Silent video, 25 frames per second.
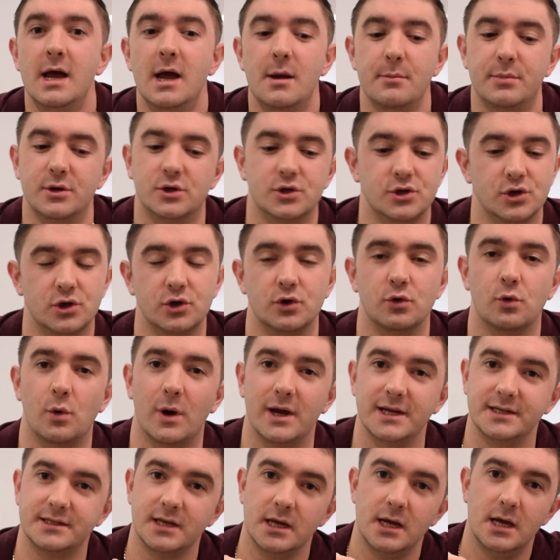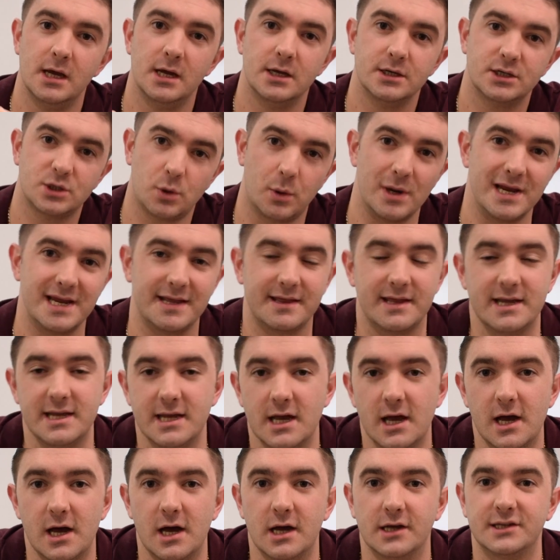because you can always tweak
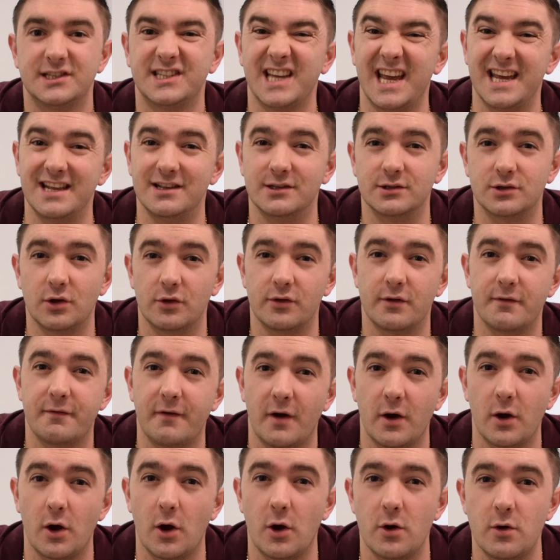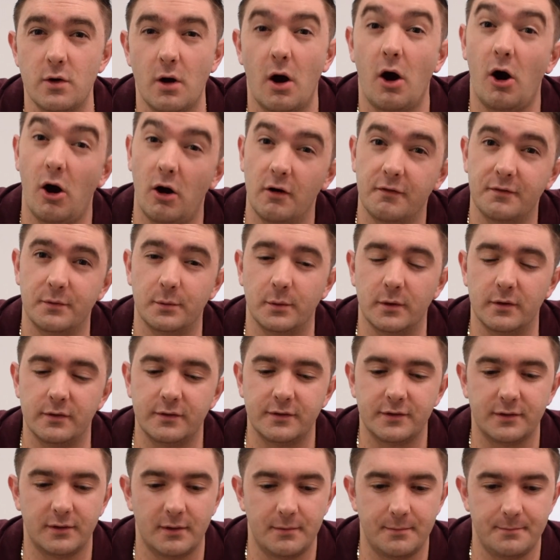the settings on the photo afterwards.